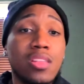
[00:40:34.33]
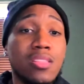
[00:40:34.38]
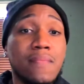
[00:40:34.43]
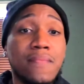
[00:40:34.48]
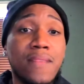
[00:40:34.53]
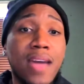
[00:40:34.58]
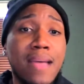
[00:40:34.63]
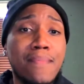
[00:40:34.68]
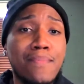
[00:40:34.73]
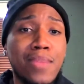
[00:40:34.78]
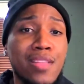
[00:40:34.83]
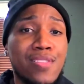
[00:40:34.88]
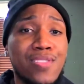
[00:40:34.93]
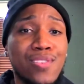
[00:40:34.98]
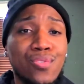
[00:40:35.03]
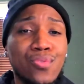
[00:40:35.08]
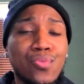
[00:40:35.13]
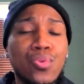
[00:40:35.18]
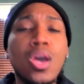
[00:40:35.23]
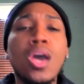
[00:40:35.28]
to fight me
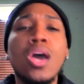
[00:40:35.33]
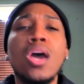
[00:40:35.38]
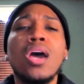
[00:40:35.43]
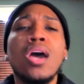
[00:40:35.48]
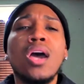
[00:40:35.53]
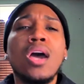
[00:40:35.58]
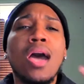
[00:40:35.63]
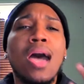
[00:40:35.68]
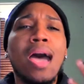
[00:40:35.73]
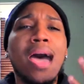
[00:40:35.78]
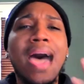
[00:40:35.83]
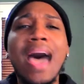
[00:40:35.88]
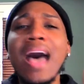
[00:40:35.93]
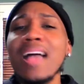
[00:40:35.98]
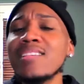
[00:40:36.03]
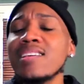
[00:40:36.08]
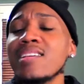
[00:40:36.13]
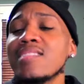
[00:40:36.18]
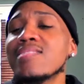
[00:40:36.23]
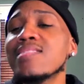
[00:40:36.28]
too. I
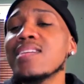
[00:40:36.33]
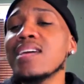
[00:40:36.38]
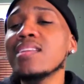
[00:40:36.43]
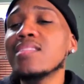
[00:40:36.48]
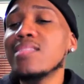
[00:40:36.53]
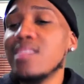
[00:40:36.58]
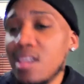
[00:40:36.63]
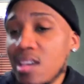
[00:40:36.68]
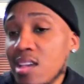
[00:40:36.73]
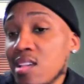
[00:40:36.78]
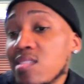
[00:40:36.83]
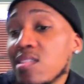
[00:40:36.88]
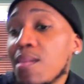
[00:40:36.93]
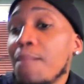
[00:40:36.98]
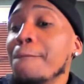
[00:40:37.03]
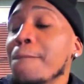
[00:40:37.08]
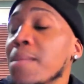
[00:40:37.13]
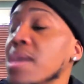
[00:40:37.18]
just think this Mia